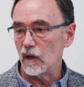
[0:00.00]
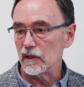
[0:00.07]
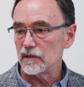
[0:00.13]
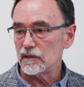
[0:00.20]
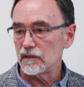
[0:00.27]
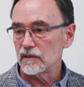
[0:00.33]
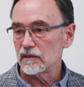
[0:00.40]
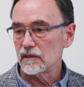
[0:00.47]

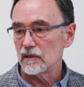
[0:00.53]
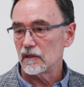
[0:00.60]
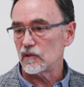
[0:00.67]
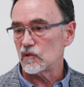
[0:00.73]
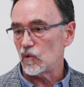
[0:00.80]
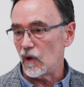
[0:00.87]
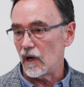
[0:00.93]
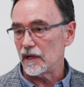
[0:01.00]
once
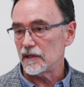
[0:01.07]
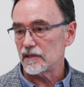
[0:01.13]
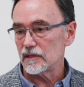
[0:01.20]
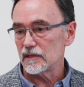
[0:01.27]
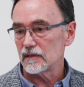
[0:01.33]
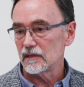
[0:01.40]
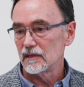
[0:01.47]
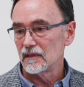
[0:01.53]
or
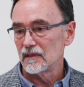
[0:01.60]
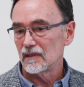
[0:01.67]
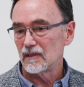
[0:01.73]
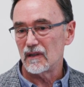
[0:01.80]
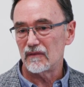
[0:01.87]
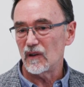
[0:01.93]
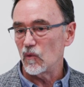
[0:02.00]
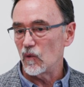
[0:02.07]
twice
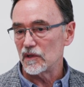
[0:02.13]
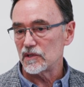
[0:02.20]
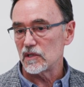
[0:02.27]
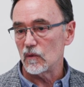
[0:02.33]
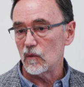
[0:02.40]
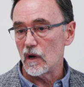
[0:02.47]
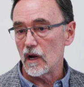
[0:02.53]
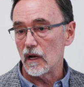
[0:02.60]
or every once
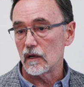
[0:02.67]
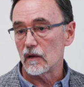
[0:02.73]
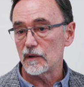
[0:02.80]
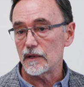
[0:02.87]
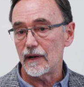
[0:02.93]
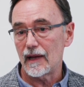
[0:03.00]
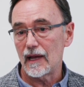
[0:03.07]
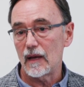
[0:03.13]
in a while, or
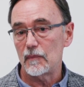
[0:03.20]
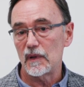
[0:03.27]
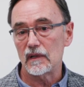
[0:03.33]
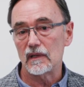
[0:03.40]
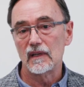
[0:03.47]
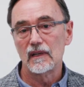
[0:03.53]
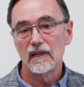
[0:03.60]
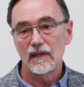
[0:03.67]
did it
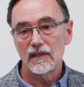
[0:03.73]
happen